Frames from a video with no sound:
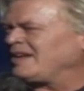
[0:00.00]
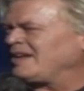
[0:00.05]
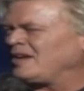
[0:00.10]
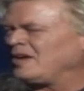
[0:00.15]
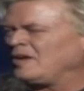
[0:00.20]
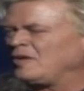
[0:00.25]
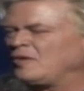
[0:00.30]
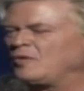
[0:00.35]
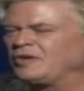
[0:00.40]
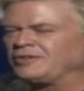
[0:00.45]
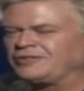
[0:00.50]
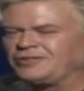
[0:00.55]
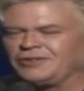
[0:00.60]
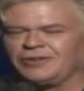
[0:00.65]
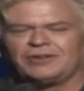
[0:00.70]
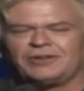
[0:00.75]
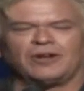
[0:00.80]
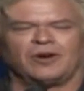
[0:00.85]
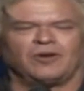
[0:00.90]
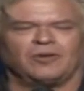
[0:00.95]
Which you
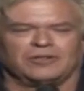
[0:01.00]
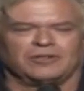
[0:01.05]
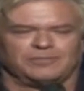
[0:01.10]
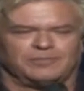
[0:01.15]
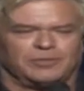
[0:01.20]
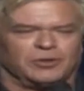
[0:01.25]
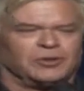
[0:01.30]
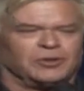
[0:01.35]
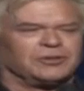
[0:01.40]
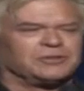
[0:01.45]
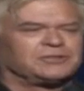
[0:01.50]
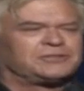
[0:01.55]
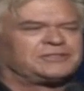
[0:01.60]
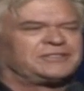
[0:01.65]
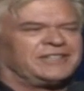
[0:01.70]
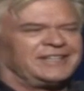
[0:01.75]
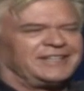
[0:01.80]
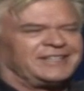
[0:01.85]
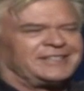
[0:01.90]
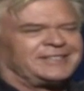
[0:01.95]
know is
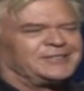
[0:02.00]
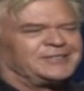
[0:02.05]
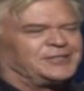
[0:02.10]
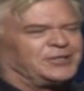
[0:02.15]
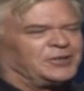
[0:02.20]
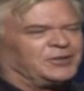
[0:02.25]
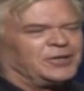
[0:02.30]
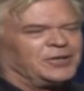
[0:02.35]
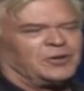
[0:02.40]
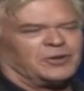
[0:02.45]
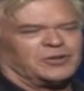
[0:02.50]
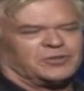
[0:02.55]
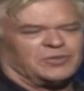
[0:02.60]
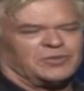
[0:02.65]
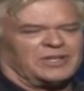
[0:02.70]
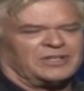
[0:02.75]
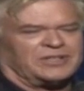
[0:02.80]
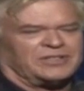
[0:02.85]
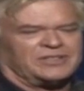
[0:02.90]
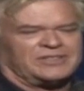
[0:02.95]
bullshit, because you know as
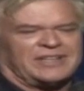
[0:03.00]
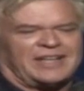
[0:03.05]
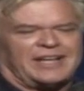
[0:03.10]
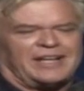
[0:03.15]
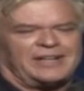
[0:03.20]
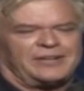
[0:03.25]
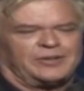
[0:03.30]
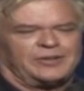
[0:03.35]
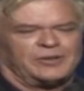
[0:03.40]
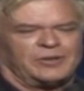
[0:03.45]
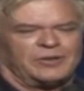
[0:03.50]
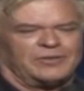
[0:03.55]
well as I do,